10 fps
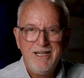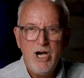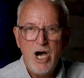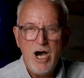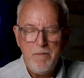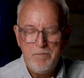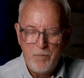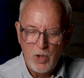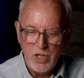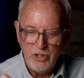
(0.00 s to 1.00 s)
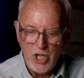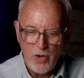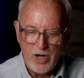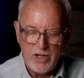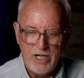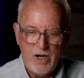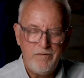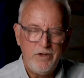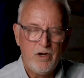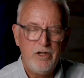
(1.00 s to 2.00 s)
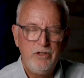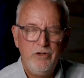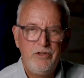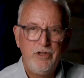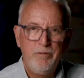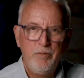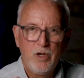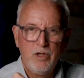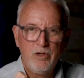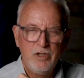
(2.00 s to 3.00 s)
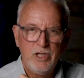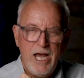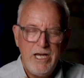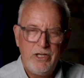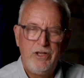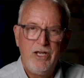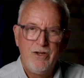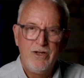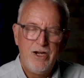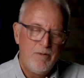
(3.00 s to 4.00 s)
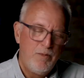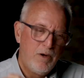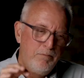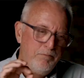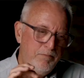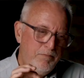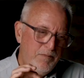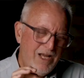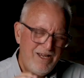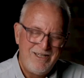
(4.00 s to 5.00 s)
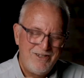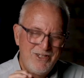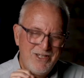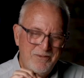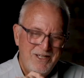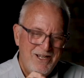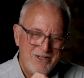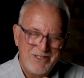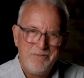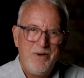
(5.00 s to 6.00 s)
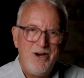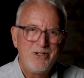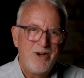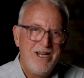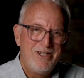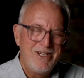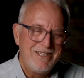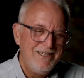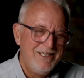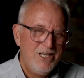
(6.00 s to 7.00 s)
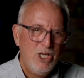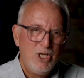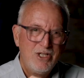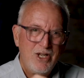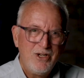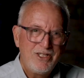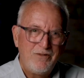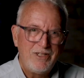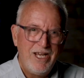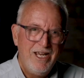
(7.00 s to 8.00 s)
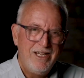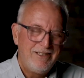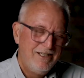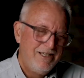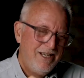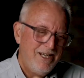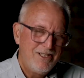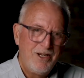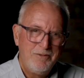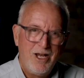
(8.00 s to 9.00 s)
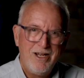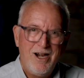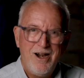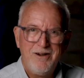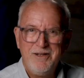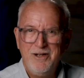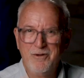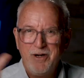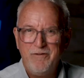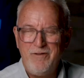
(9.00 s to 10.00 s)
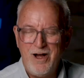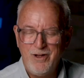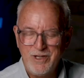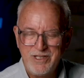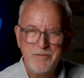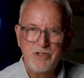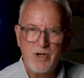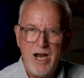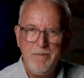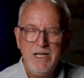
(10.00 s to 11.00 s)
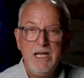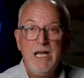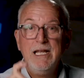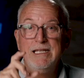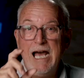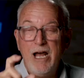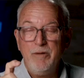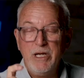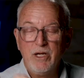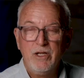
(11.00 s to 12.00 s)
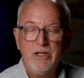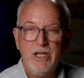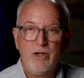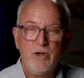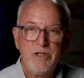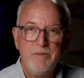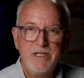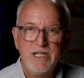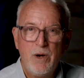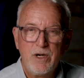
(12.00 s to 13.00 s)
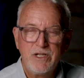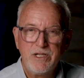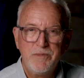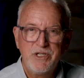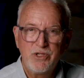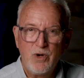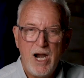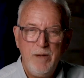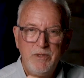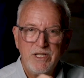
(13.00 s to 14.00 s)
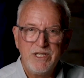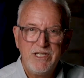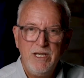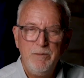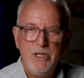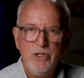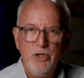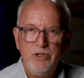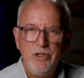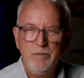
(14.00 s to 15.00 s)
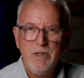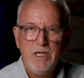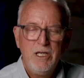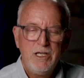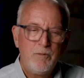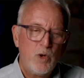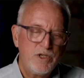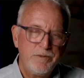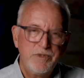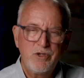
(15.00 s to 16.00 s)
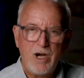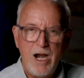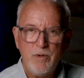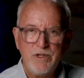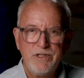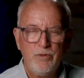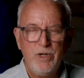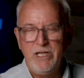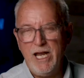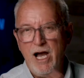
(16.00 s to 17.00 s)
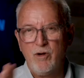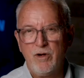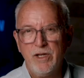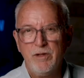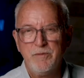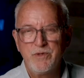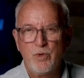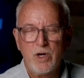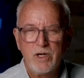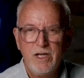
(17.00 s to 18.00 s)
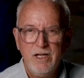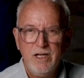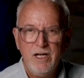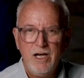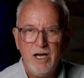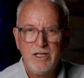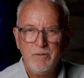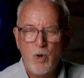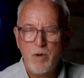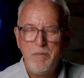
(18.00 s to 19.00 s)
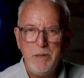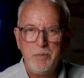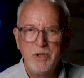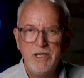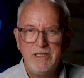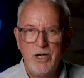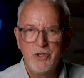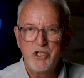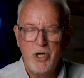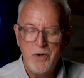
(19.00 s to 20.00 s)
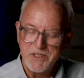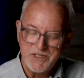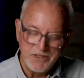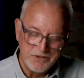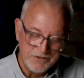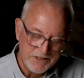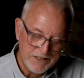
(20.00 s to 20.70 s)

Uh, put a note on there if you're on YouTube. Put a little like thing on there. Put a I, there's something else to punch, right, Jesse? There's other stuff to hit. Hit something on there, you know, where you follow us, subscribe. That would be a good thing. Christian Men's Network, subscribe to the CMN YouTube. The more subscribers, the way the algorithms work, uh, the more people that they'll show us to.